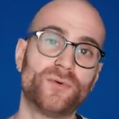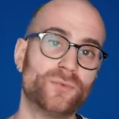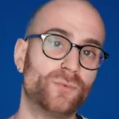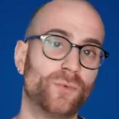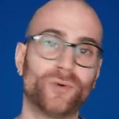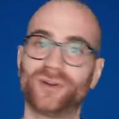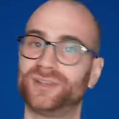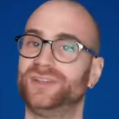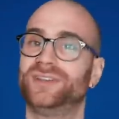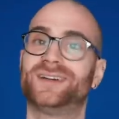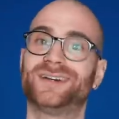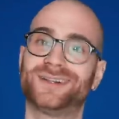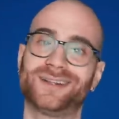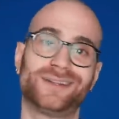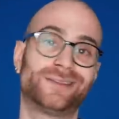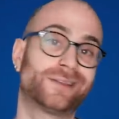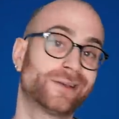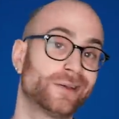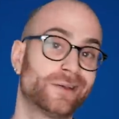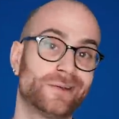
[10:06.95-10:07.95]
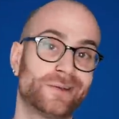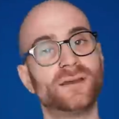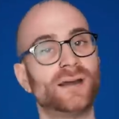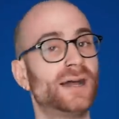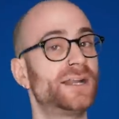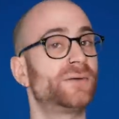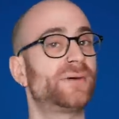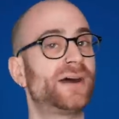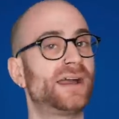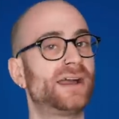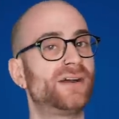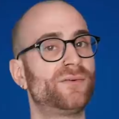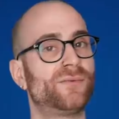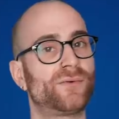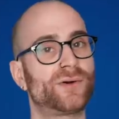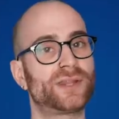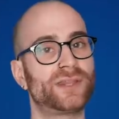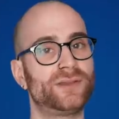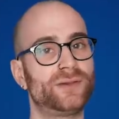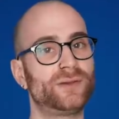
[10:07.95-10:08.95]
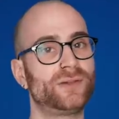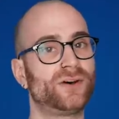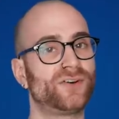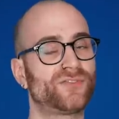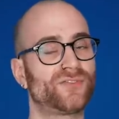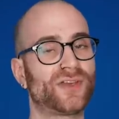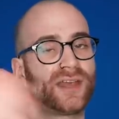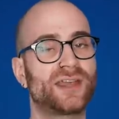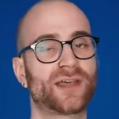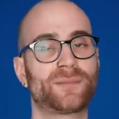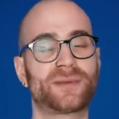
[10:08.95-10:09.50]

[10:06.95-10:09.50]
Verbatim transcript: What you gonna do? Anyway, what do you lot think?